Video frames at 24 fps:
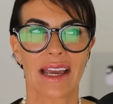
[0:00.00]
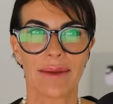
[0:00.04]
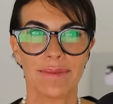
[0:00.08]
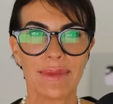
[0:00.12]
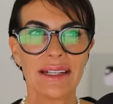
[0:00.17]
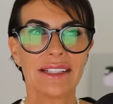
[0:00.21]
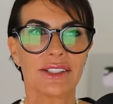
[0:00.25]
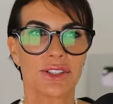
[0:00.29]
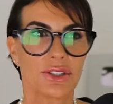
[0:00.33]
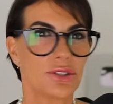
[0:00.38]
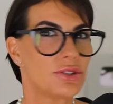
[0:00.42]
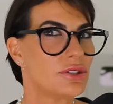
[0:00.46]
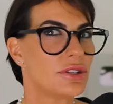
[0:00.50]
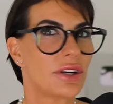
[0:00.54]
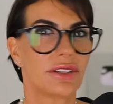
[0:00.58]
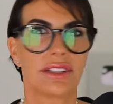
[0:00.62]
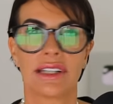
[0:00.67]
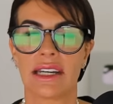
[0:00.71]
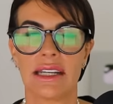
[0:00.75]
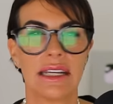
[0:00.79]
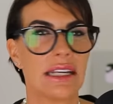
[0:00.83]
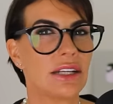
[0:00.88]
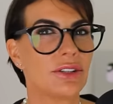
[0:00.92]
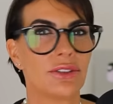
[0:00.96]
that means you're not
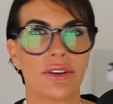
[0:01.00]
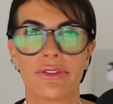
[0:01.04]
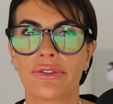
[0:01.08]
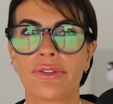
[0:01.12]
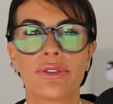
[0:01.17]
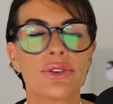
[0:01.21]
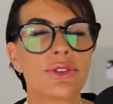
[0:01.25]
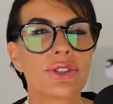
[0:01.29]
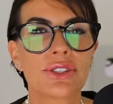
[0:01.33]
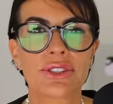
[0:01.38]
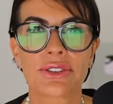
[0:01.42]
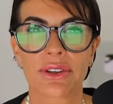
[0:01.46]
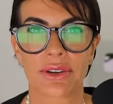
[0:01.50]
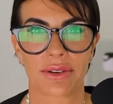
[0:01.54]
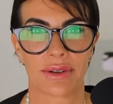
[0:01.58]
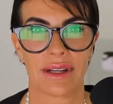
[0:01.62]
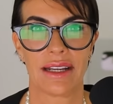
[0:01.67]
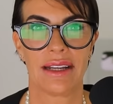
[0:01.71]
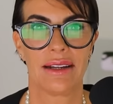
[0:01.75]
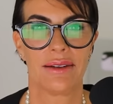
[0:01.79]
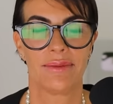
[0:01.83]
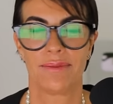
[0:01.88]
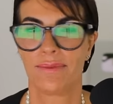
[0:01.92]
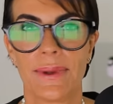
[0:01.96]
getting the full
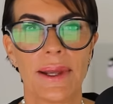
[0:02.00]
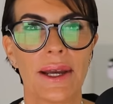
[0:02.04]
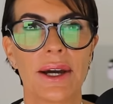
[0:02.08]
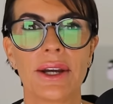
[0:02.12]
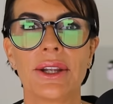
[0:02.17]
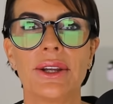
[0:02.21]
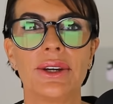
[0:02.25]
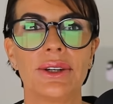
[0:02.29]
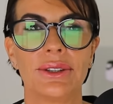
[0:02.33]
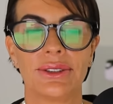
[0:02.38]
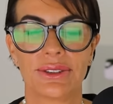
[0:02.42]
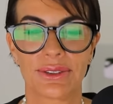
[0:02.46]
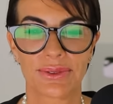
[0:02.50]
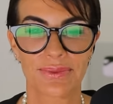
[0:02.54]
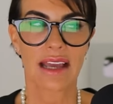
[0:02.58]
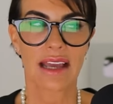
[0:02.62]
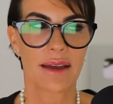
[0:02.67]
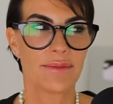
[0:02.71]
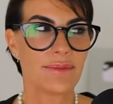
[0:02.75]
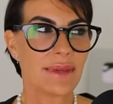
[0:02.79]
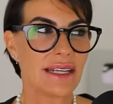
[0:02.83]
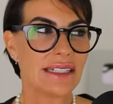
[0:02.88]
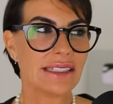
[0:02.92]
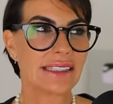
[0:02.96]
story, period.
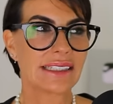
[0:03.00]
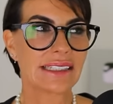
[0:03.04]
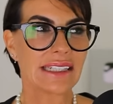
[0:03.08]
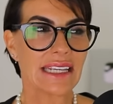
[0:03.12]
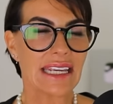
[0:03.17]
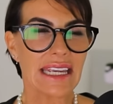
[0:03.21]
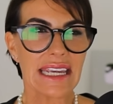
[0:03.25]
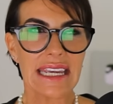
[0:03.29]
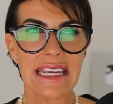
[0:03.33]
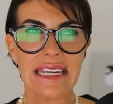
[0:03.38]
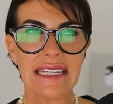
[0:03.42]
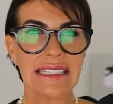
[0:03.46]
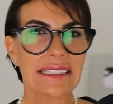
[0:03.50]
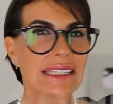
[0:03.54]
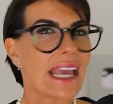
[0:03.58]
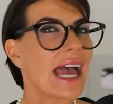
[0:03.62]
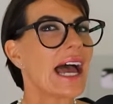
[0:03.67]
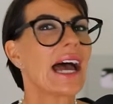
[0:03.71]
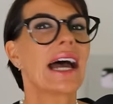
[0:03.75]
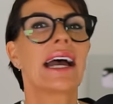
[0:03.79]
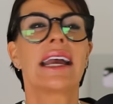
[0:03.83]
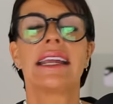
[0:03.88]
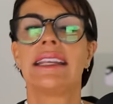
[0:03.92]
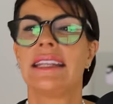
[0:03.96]
That means he's
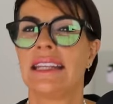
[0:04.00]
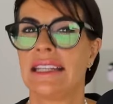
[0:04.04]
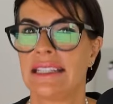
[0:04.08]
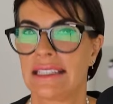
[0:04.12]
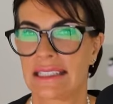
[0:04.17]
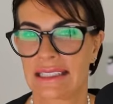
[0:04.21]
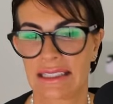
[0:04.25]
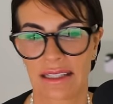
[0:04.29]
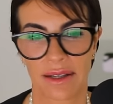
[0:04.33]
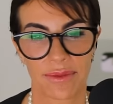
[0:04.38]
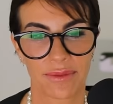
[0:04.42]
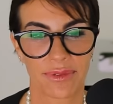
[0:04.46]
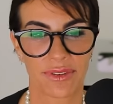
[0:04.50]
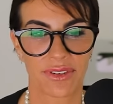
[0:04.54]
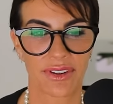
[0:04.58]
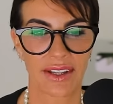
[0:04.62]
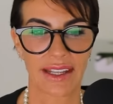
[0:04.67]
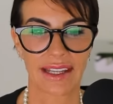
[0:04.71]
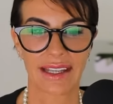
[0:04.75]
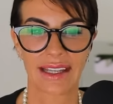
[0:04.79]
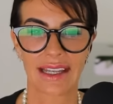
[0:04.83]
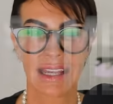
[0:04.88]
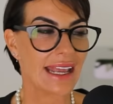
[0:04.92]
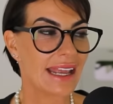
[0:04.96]
hiding
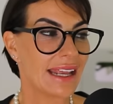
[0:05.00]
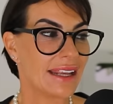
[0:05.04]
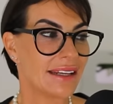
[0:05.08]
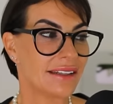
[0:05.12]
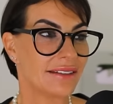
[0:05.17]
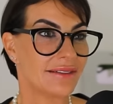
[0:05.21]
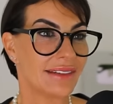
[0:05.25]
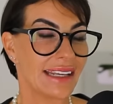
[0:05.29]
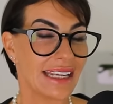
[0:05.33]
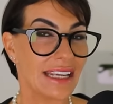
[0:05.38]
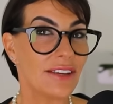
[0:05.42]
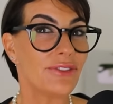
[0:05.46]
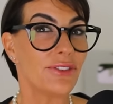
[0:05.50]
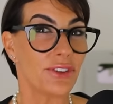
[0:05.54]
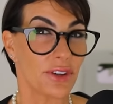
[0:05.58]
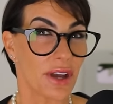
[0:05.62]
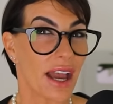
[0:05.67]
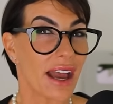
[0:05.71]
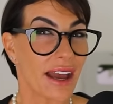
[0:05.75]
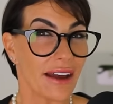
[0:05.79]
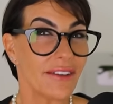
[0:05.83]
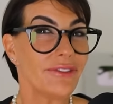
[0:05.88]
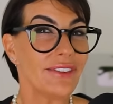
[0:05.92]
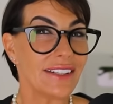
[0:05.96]
something. And if you
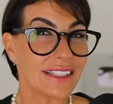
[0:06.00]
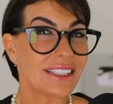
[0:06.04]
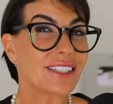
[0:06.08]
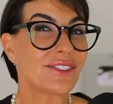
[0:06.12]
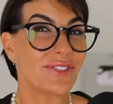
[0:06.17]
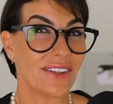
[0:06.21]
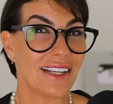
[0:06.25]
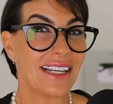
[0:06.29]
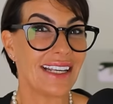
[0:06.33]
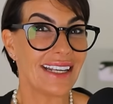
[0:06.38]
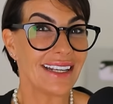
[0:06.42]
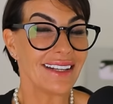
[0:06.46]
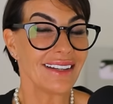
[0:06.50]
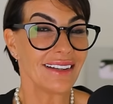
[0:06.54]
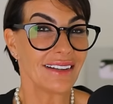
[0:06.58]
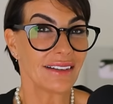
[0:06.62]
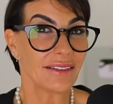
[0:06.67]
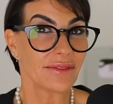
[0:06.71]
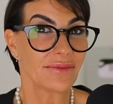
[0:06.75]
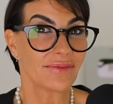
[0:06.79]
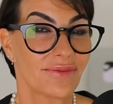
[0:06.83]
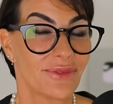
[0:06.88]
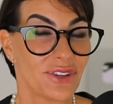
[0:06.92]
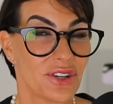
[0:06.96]
have this feeling,
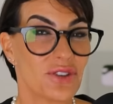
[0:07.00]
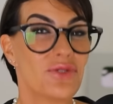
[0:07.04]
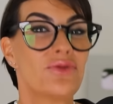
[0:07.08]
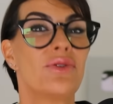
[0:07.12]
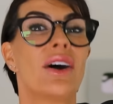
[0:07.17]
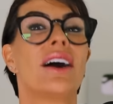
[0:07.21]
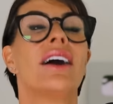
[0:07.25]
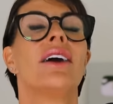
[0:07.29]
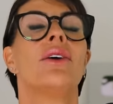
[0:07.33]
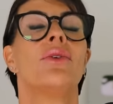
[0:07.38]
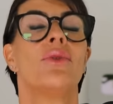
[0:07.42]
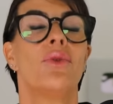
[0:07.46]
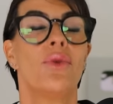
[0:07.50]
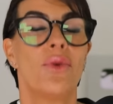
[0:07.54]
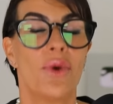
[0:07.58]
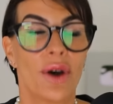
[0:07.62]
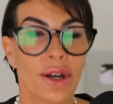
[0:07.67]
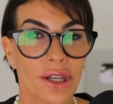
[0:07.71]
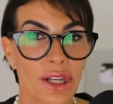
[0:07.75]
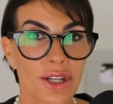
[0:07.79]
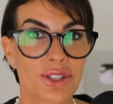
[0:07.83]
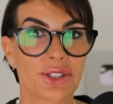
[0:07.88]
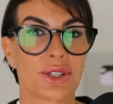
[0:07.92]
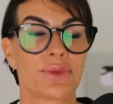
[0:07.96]
you are
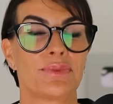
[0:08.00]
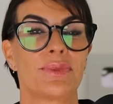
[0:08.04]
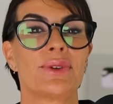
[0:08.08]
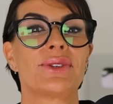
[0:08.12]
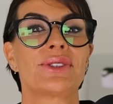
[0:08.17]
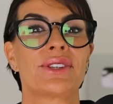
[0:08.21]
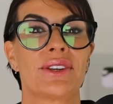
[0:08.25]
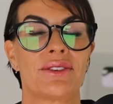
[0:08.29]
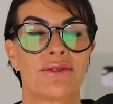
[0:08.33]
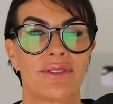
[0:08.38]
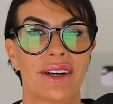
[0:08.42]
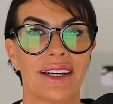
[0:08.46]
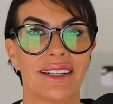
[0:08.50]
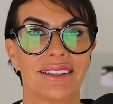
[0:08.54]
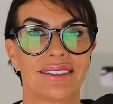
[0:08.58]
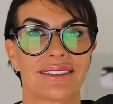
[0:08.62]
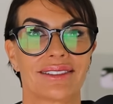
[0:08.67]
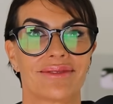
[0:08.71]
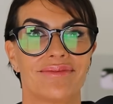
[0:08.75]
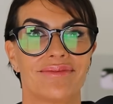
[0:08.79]
100% right.